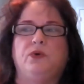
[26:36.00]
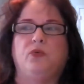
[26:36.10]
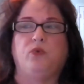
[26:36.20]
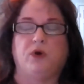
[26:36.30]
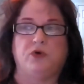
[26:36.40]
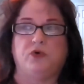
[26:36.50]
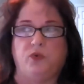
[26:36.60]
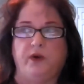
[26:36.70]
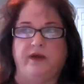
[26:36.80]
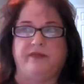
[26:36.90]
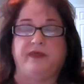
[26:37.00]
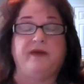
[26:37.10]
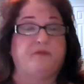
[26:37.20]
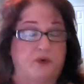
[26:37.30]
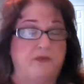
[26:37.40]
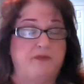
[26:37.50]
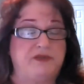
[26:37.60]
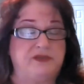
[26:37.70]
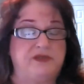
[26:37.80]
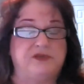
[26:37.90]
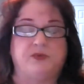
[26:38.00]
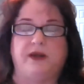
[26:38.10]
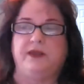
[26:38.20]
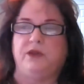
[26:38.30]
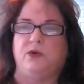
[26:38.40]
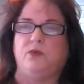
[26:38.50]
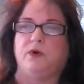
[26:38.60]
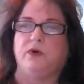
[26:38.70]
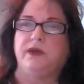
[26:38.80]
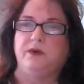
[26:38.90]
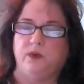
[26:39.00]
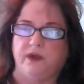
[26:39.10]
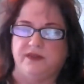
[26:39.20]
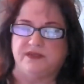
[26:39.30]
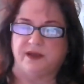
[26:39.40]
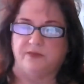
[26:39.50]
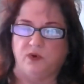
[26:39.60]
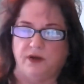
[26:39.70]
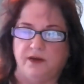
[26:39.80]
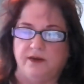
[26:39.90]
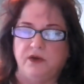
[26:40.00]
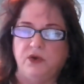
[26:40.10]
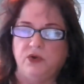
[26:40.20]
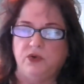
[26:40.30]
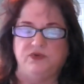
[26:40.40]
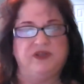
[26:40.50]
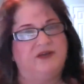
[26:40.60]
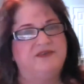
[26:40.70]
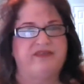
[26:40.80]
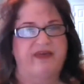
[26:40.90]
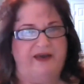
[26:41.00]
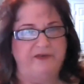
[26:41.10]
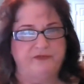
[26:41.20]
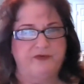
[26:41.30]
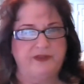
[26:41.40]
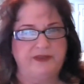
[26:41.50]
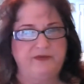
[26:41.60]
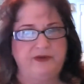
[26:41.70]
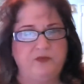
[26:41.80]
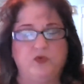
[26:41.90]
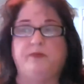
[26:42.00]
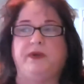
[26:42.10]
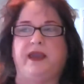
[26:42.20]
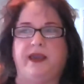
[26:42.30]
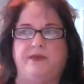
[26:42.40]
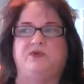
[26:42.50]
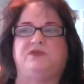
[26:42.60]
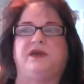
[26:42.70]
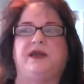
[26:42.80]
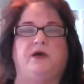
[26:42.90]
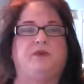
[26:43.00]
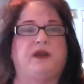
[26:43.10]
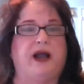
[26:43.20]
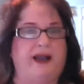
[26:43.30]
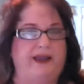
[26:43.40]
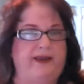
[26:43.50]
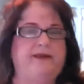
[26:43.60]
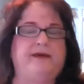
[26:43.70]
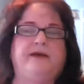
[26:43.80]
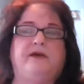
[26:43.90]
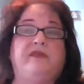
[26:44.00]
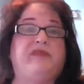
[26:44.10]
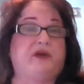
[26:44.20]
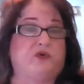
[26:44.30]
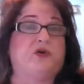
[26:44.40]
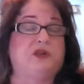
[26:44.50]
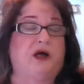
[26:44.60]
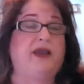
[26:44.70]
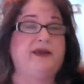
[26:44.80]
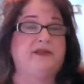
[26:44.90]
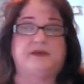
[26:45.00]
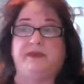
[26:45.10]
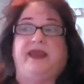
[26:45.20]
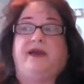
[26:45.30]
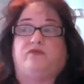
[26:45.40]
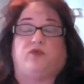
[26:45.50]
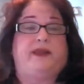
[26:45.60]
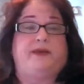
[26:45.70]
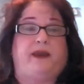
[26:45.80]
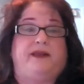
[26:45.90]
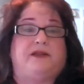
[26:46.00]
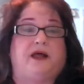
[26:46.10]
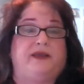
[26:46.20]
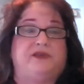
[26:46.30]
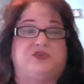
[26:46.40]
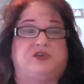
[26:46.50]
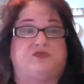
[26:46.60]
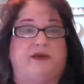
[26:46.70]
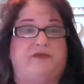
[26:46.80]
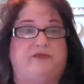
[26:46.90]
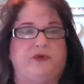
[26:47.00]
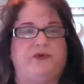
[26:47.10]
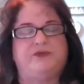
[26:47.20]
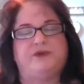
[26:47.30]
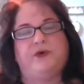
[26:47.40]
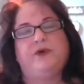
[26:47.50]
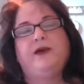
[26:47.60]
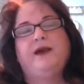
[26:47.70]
work with, if we're in business, right, you know, working with someone who does that for a living will be able to help guide their clients. I mean, they have ready-made clients just right for you. So